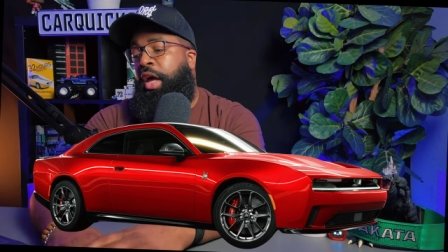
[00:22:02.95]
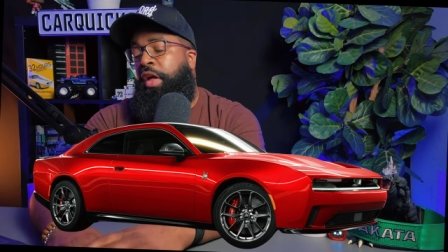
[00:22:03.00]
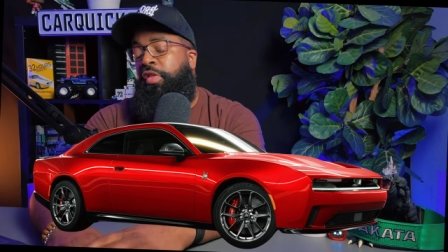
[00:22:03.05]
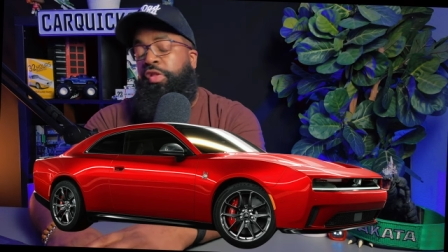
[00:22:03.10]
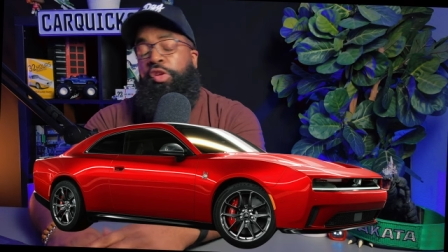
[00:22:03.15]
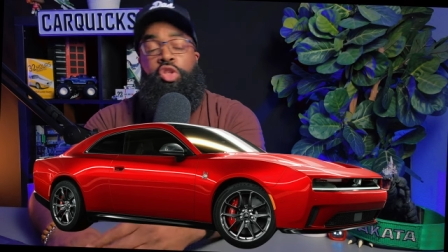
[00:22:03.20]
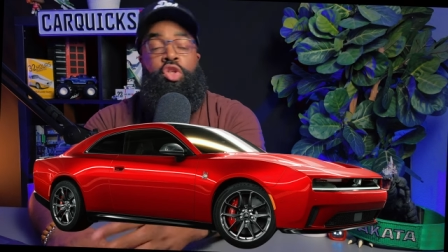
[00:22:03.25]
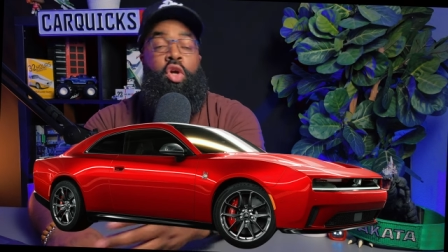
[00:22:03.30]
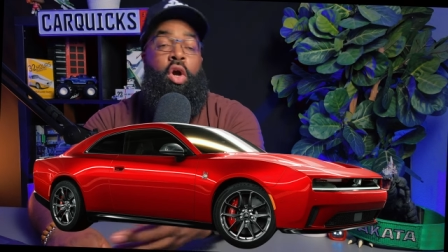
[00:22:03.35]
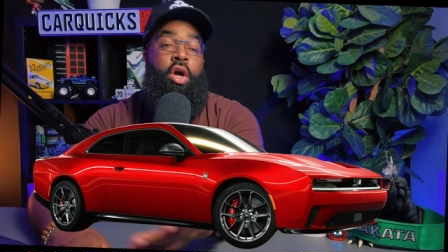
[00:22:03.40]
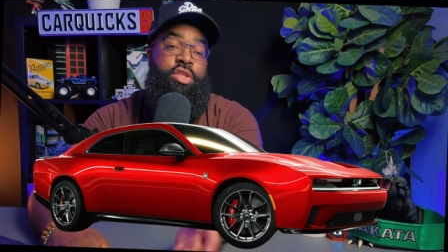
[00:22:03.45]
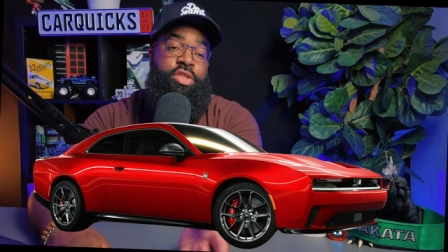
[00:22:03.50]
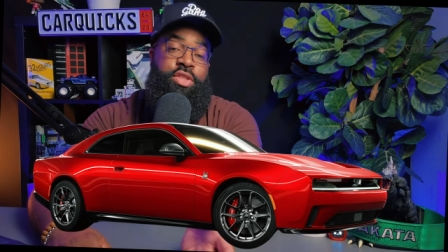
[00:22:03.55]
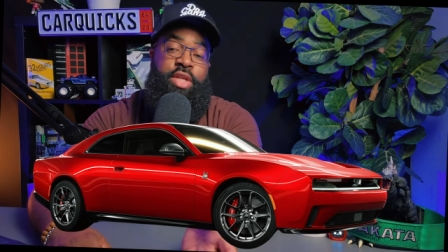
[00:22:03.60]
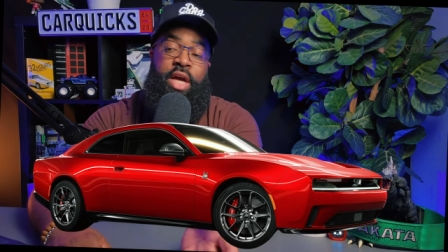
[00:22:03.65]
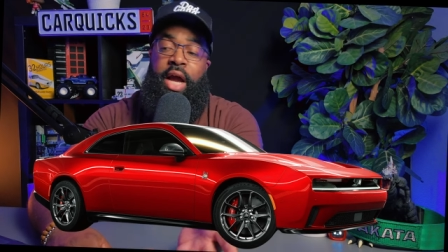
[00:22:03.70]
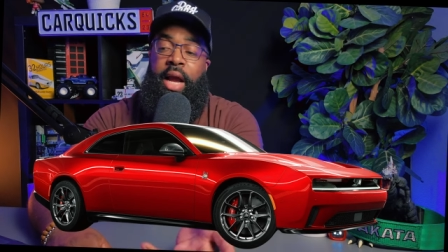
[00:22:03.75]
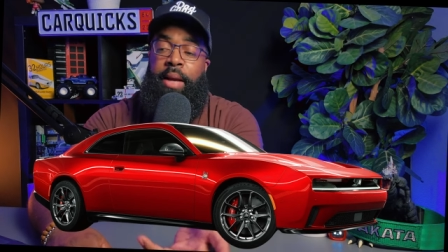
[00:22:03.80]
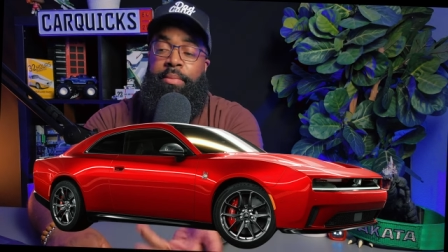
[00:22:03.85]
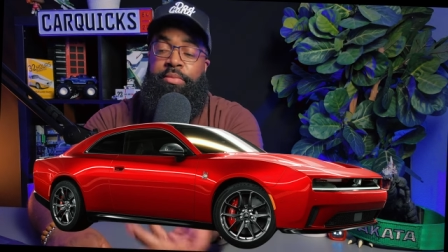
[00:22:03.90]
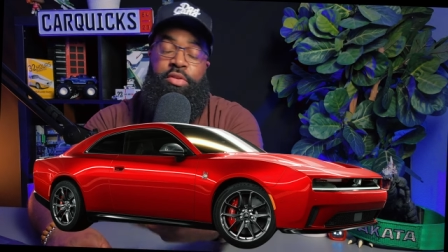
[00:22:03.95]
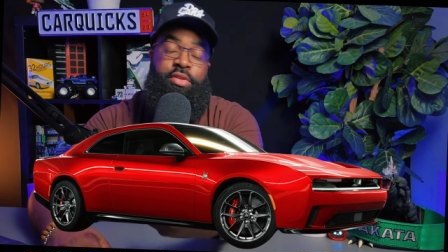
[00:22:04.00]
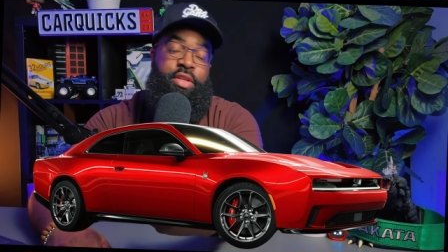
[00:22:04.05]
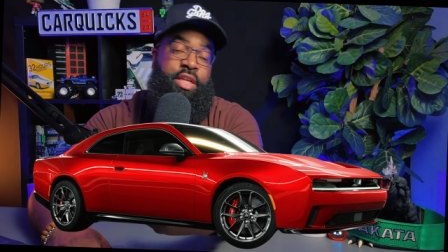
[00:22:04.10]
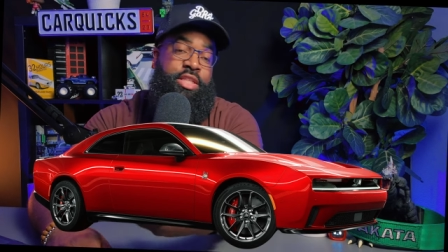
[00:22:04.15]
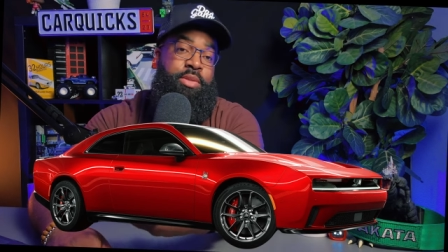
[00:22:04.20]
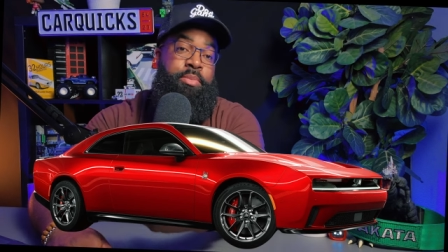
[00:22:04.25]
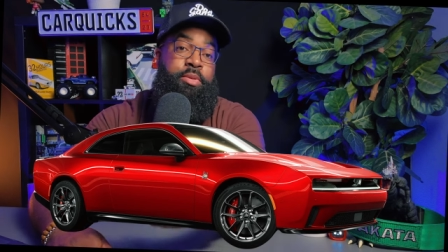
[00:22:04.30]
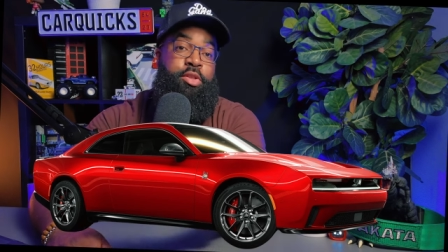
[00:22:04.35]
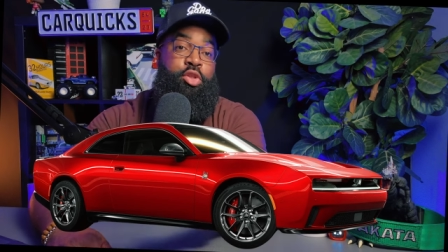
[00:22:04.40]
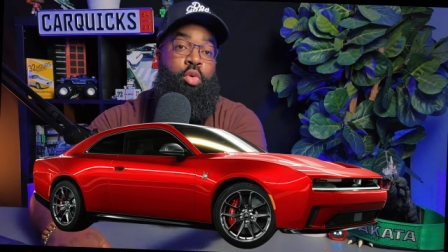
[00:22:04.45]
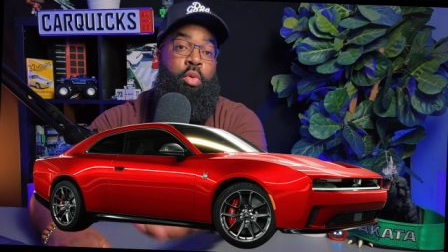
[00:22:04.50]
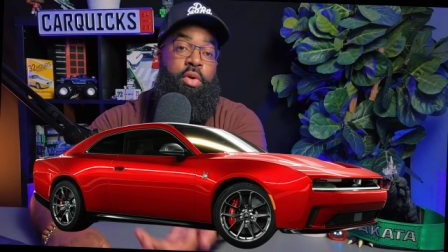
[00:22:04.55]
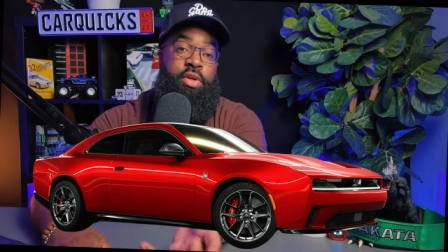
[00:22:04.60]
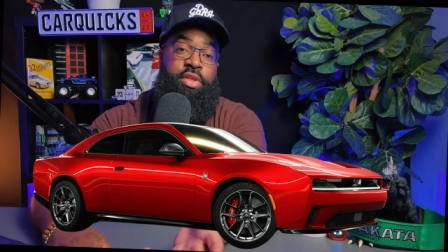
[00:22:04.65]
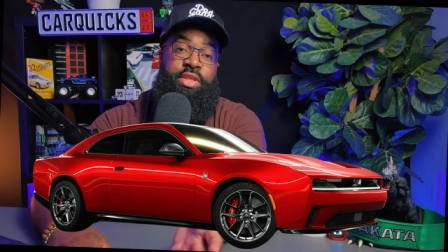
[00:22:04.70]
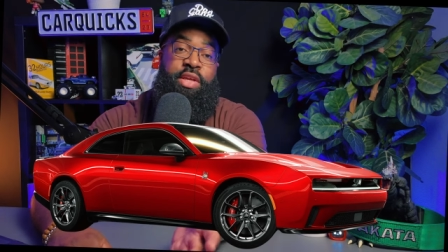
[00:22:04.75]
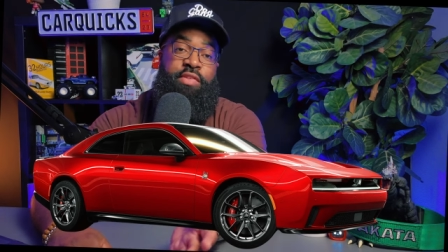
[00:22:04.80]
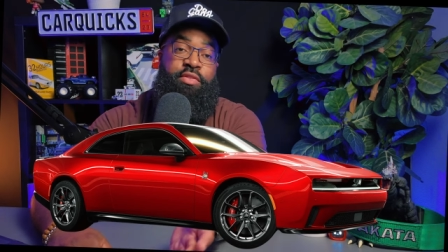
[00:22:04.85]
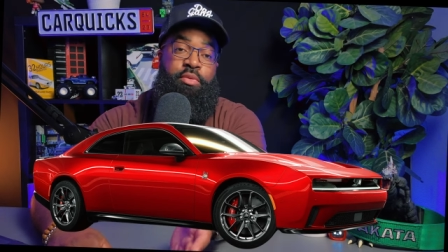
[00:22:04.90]
The charge times are said to be
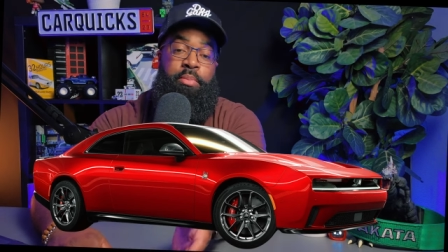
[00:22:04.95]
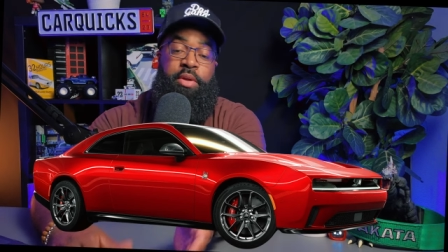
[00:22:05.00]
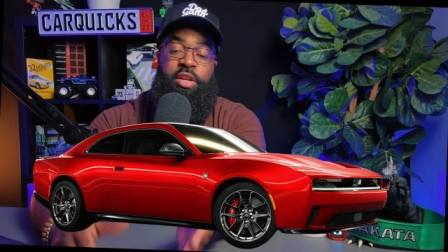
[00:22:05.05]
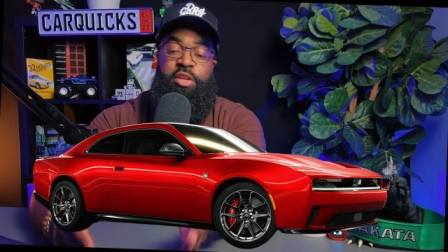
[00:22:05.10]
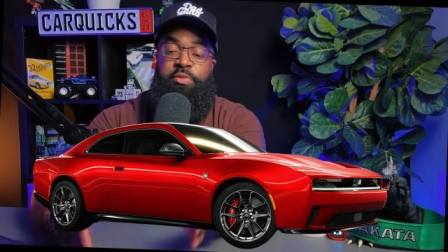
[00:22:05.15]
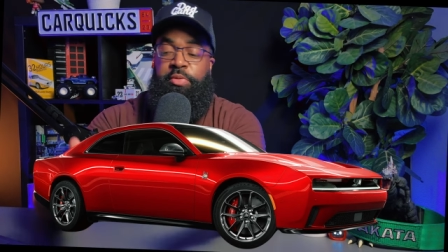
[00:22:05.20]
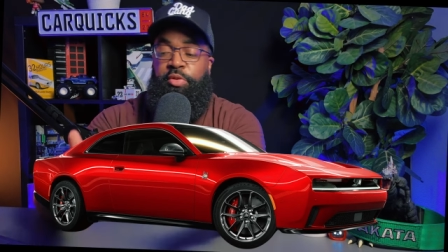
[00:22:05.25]
twenty-seven minutes,